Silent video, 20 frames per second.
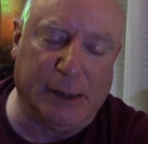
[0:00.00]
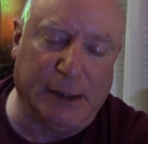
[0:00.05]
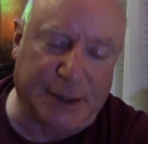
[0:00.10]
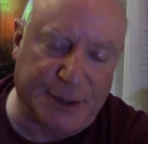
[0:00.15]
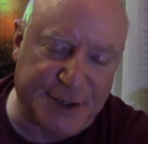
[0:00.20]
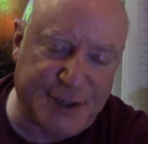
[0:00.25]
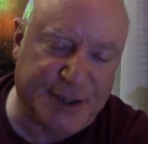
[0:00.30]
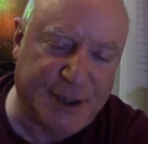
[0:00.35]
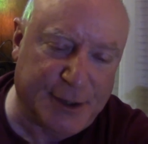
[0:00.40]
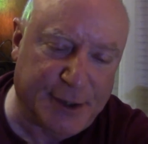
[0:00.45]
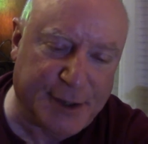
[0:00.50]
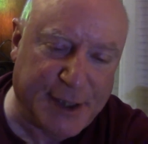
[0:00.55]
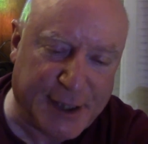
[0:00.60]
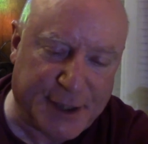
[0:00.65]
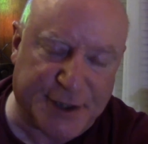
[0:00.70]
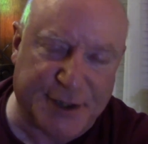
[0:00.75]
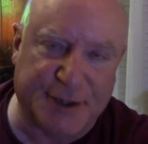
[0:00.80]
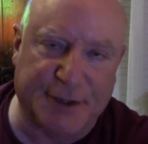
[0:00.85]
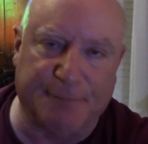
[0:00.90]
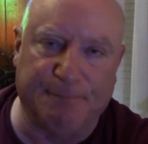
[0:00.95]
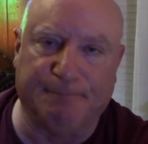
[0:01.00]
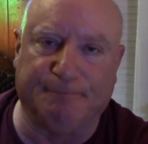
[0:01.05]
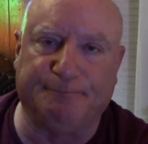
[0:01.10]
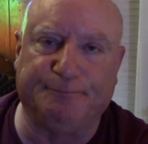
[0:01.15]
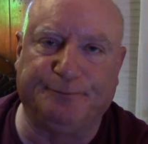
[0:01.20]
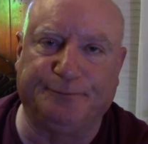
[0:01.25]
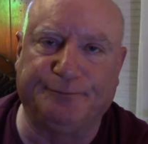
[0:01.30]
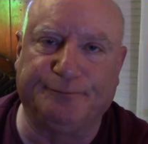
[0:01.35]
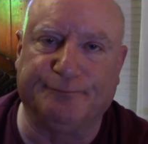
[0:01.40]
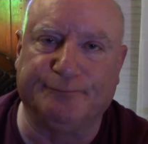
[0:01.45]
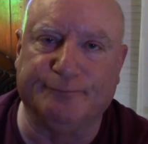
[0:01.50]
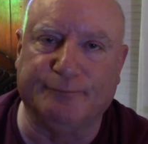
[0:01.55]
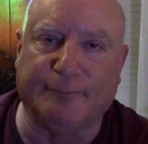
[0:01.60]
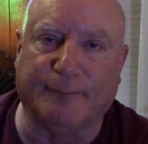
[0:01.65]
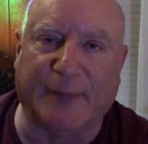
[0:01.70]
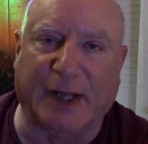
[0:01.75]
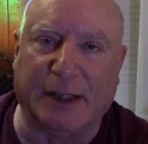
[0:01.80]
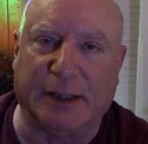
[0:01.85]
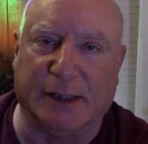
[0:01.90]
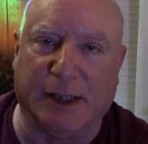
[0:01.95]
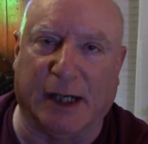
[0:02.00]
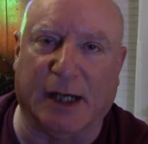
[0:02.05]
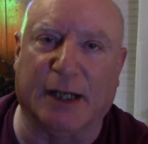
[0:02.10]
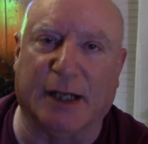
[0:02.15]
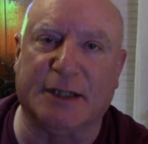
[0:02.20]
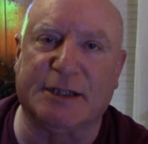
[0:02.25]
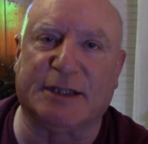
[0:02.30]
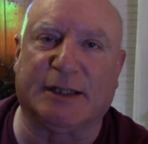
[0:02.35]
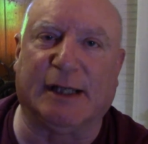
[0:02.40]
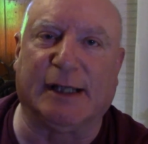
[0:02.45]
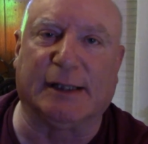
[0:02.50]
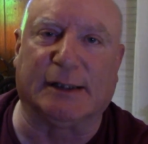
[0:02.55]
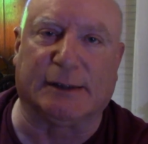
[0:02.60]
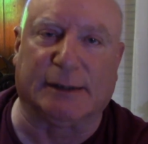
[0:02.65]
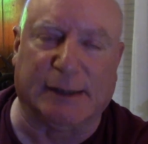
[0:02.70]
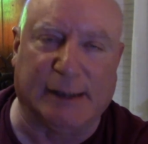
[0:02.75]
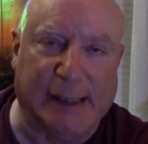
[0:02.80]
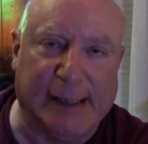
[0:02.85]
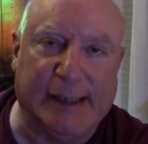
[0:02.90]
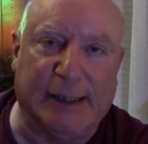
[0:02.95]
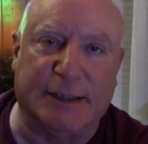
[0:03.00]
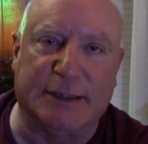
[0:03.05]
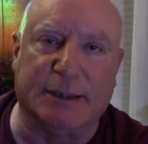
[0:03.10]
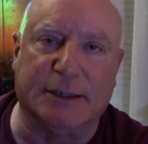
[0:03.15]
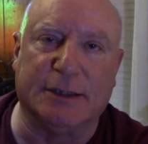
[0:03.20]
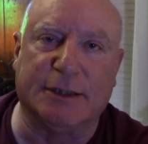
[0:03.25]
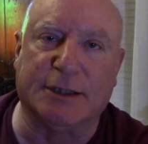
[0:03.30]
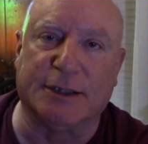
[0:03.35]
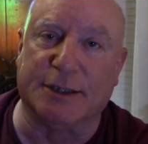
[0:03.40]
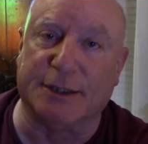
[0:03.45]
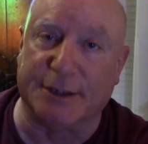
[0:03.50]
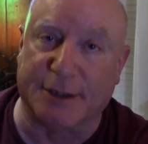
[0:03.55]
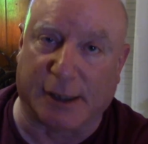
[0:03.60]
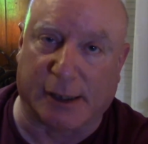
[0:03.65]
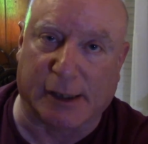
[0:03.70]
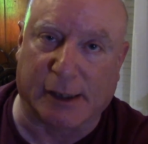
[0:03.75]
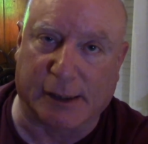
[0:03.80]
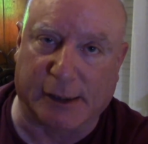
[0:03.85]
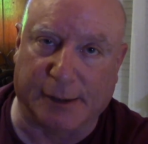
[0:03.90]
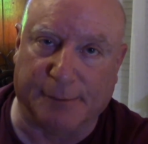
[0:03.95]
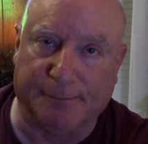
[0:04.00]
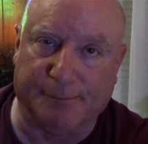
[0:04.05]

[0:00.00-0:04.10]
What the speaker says: Consider this. God is like light to the dark.